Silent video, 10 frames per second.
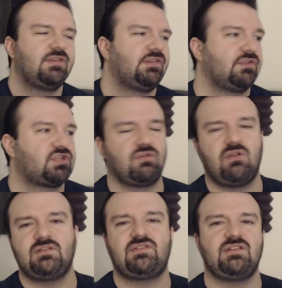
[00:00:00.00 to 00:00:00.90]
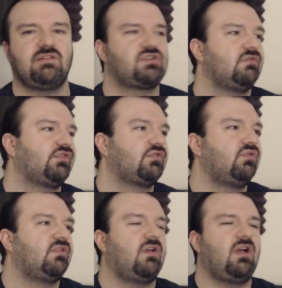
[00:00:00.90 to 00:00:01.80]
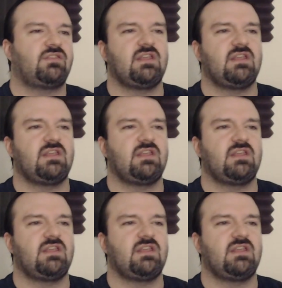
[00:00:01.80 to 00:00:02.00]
So they're showing all these things. They're showing this cool uh,